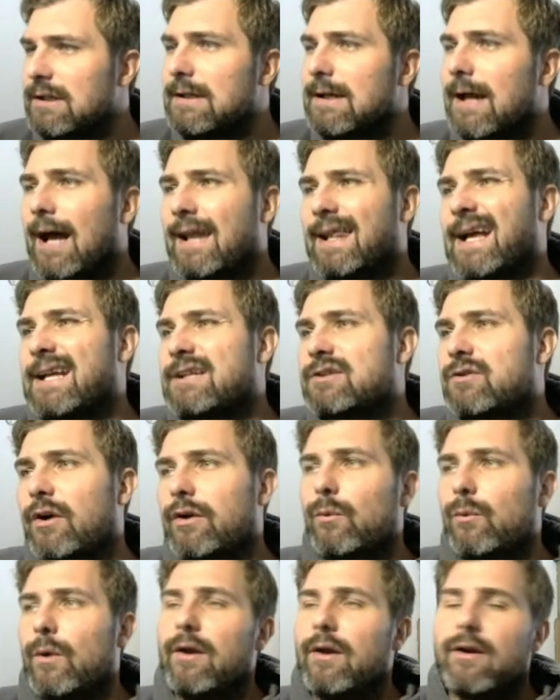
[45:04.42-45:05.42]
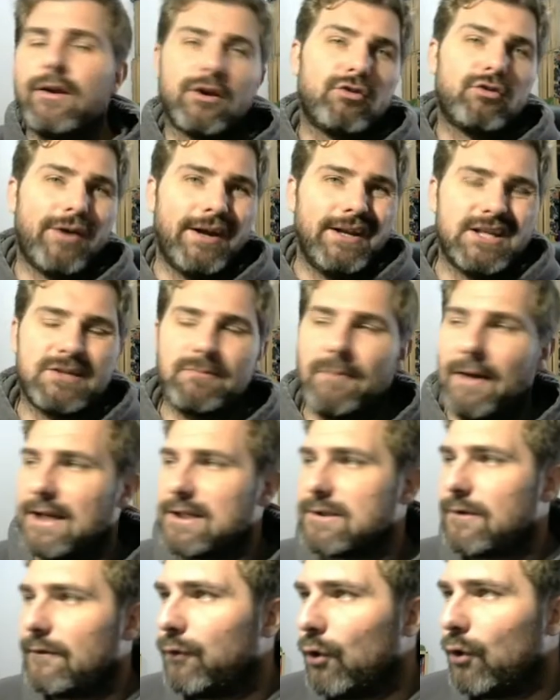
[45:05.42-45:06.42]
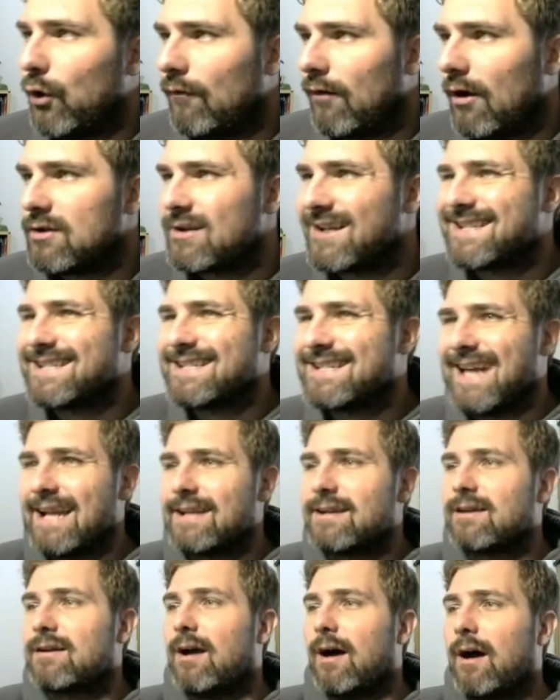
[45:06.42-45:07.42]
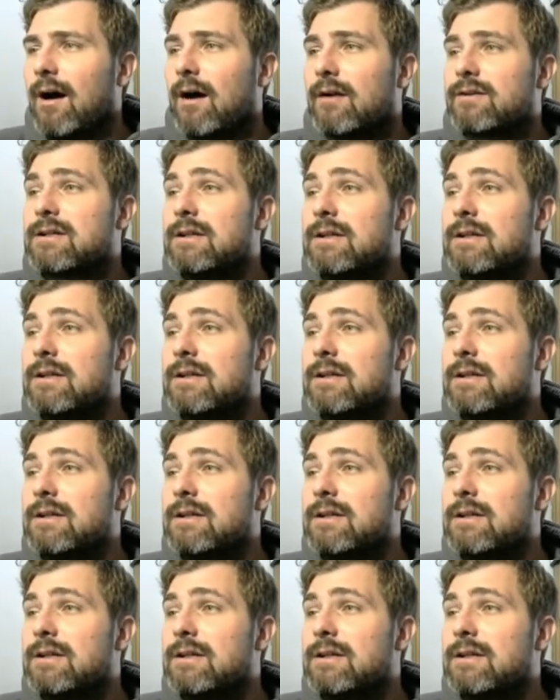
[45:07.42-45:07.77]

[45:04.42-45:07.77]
And that's kind of where you're going to create the space for those said cards.